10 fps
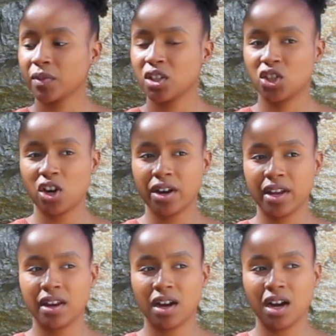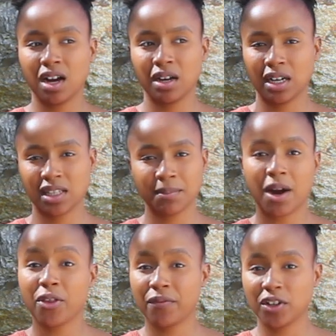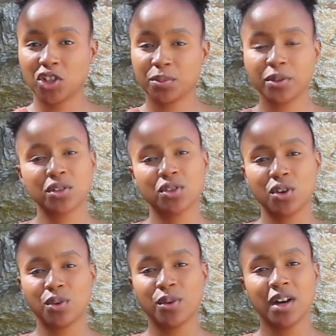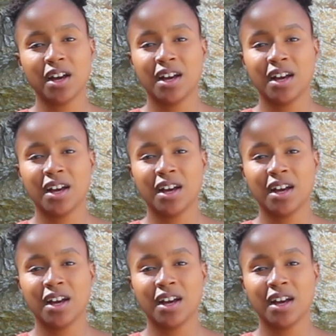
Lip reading: started some other vegetables, so